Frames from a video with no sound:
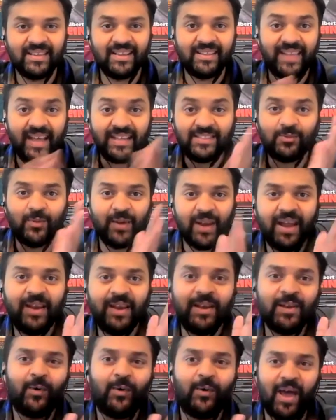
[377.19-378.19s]
that's when I
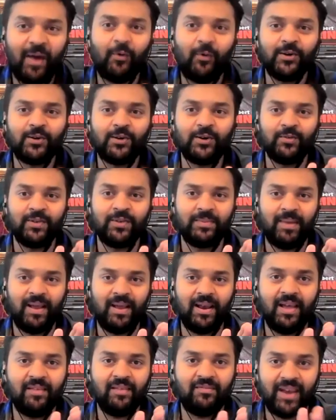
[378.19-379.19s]
knew what I want to do with my
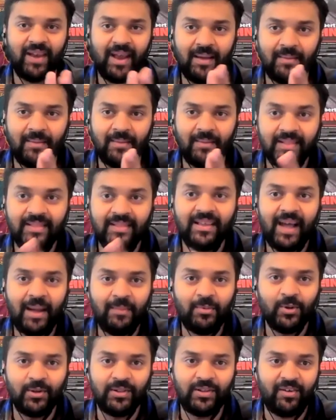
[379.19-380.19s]
life. And I think I'm
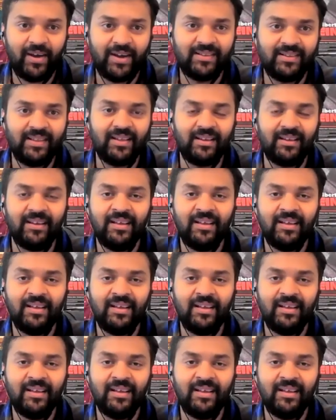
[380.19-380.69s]
doing the right thing.